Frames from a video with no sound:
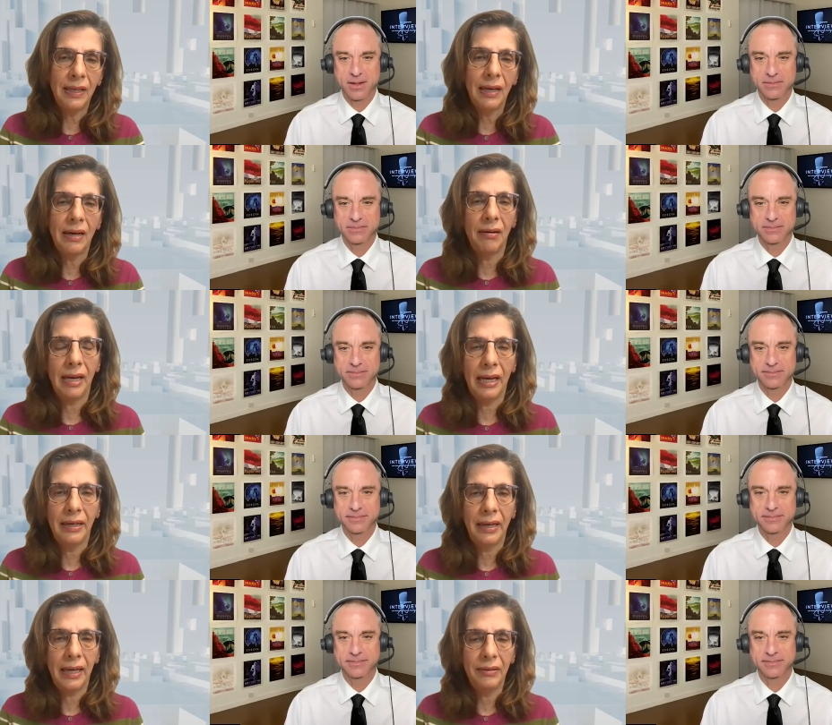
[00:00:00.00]
Speaker 1: there
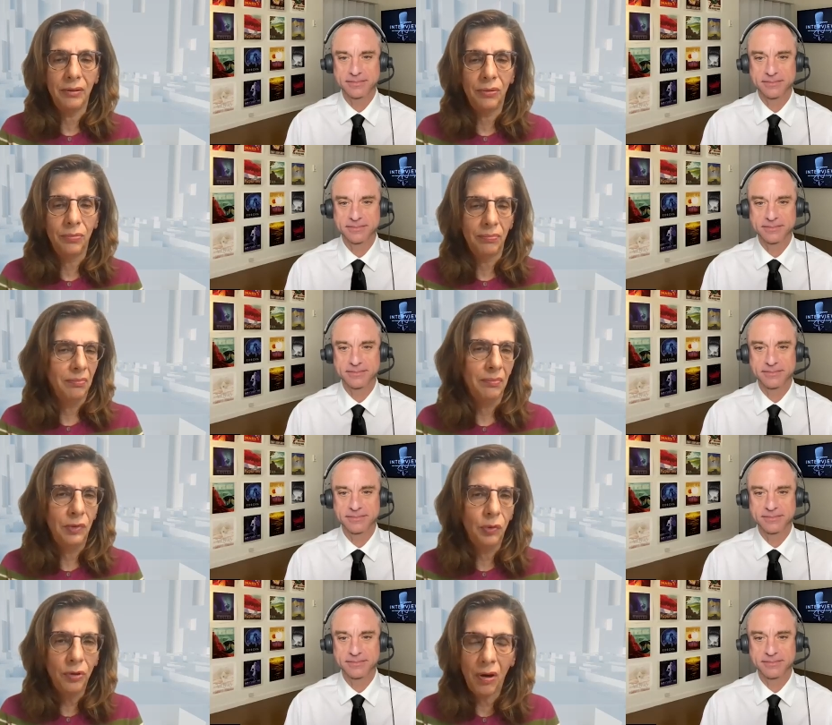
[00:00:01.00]
and
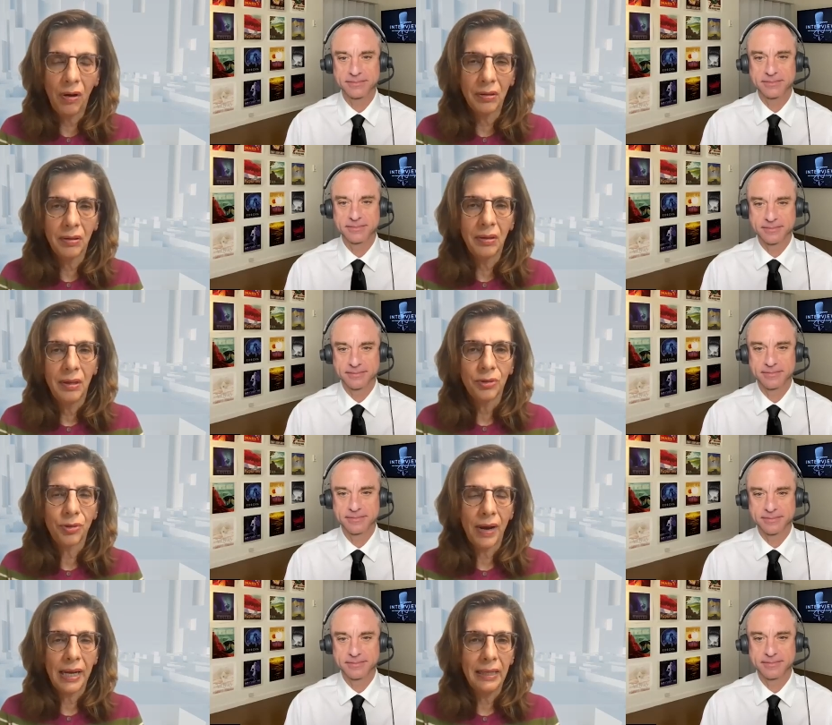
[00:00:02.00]
do not
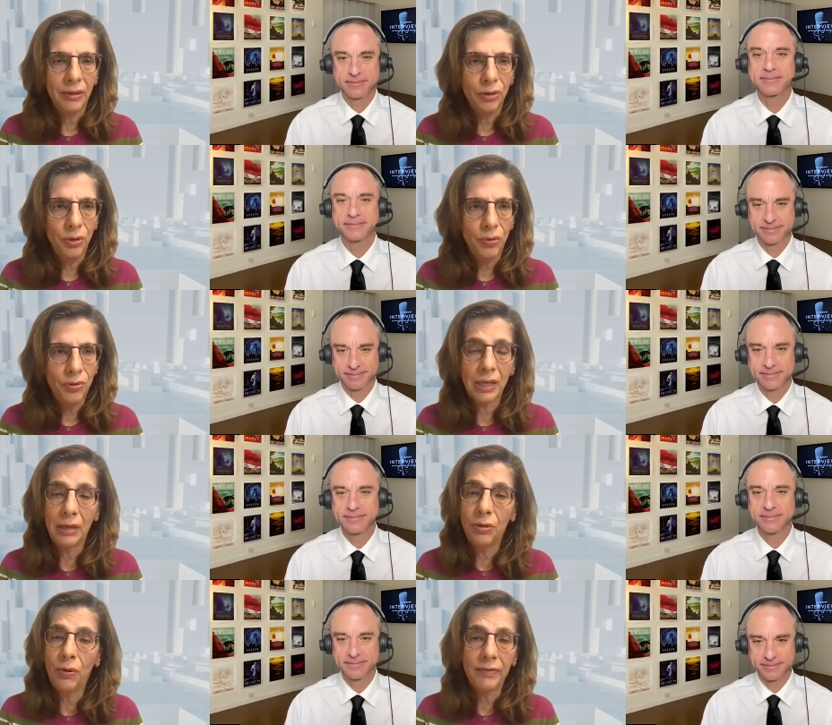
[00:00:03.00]
try and use,
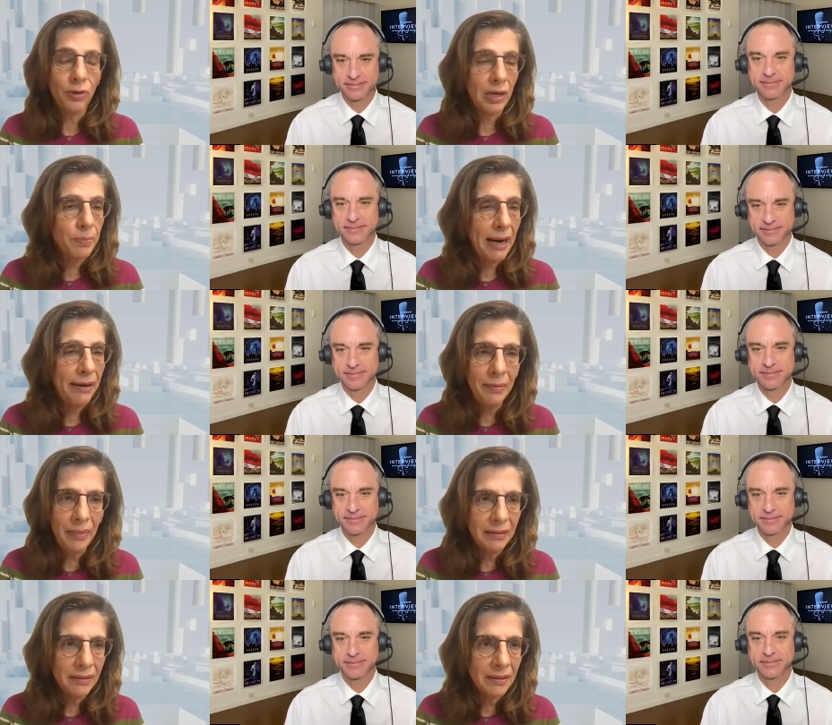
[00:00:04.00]
and you have to
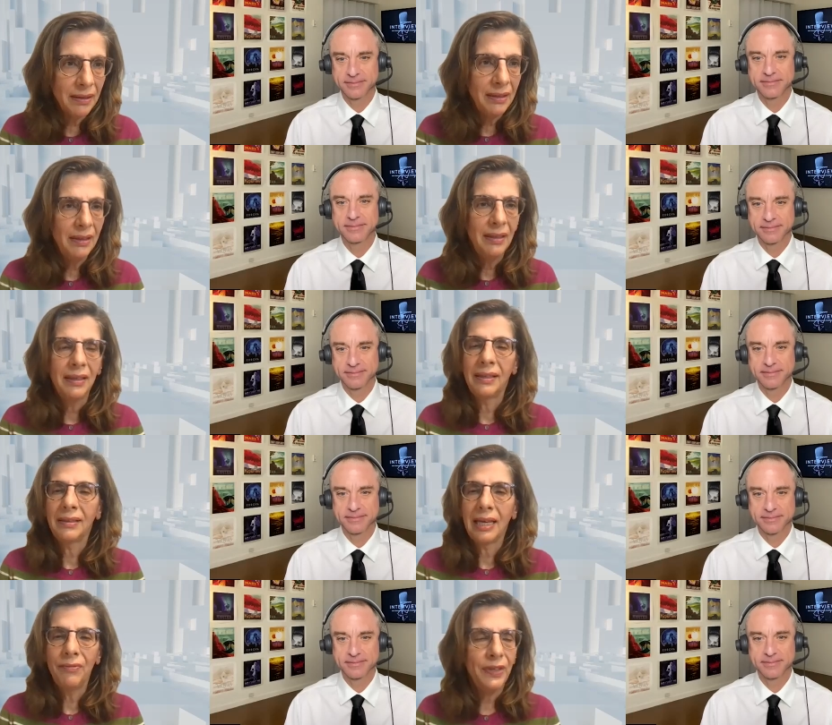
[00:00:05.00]
experiment.
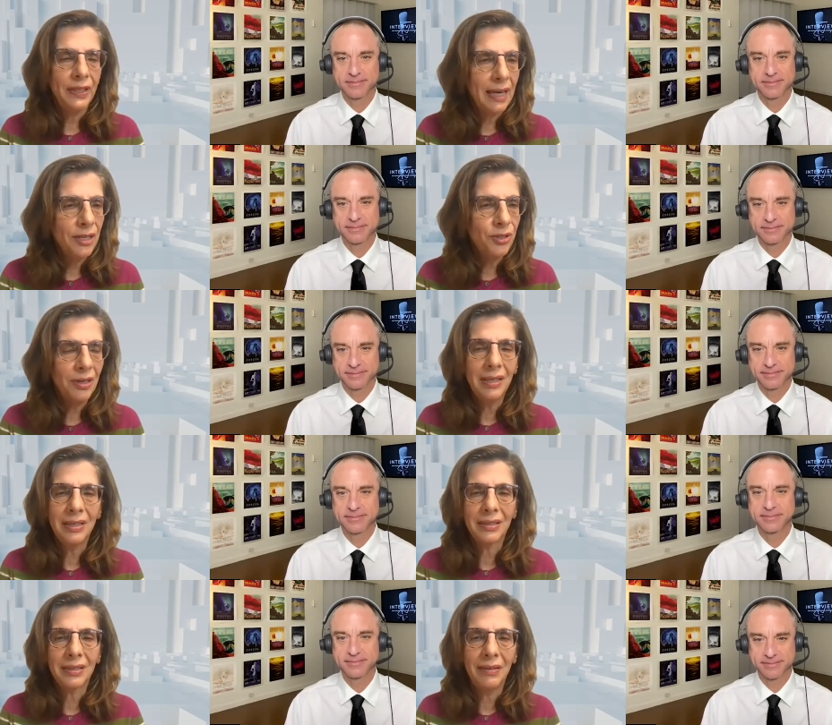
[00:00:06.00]
The invitation
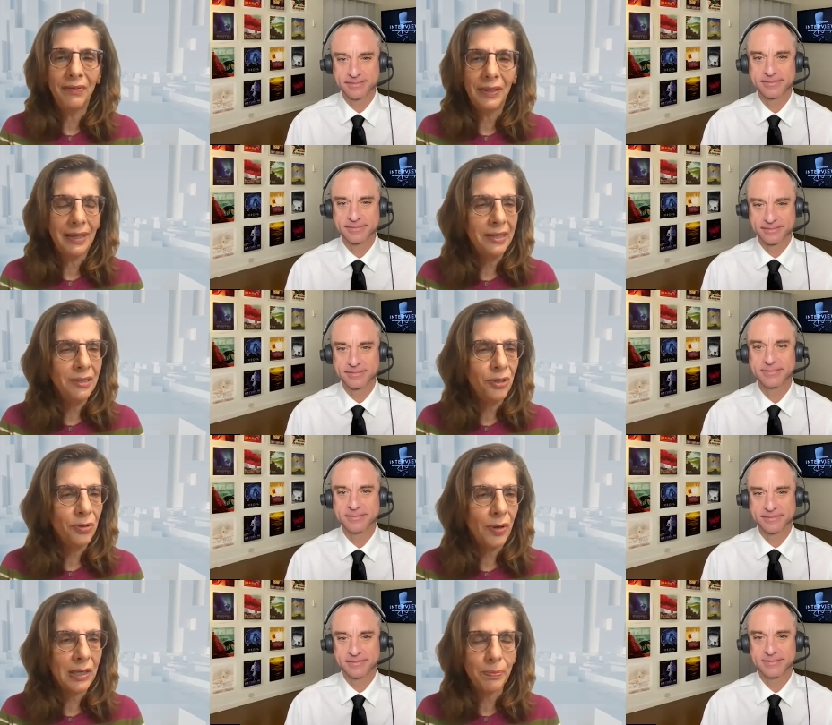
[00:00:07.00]
is an invitation
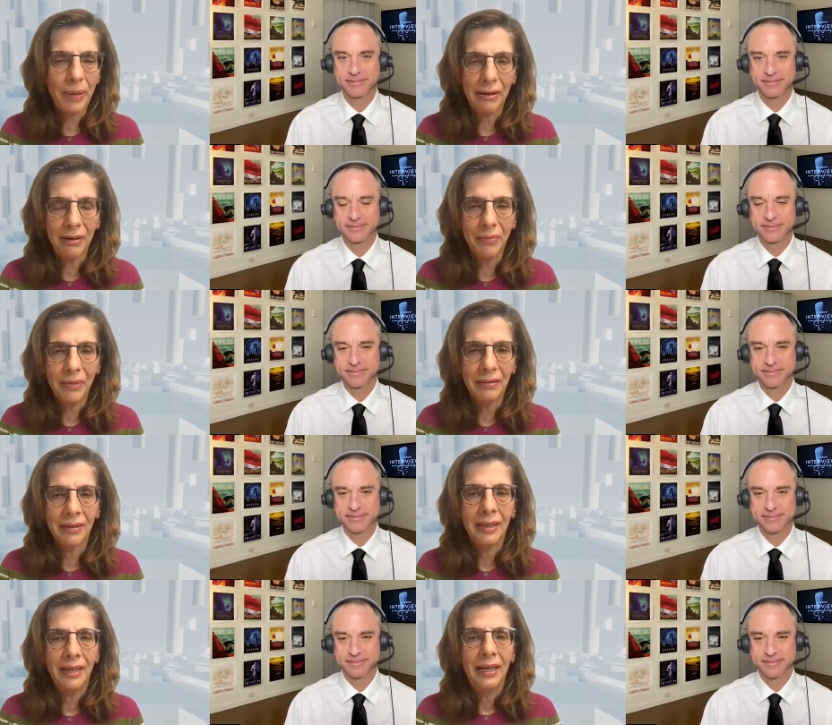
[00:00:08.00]
to experiment
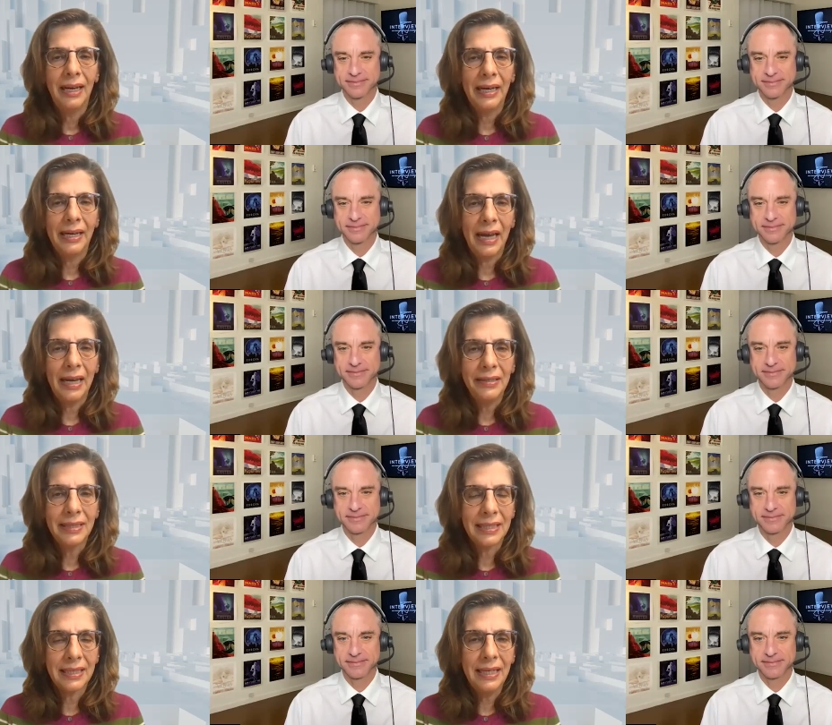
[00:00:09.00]
and
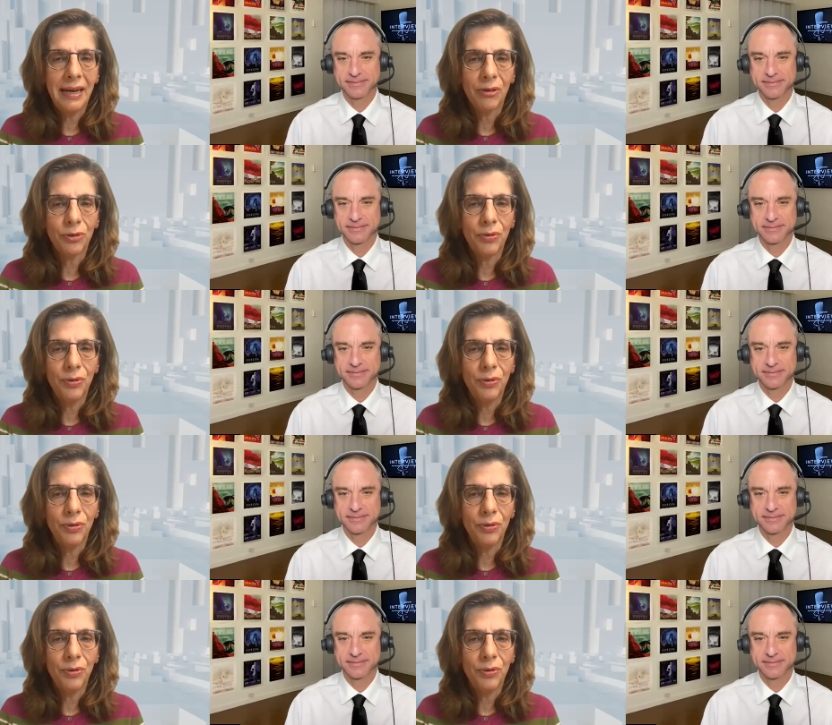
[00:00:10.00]
see how to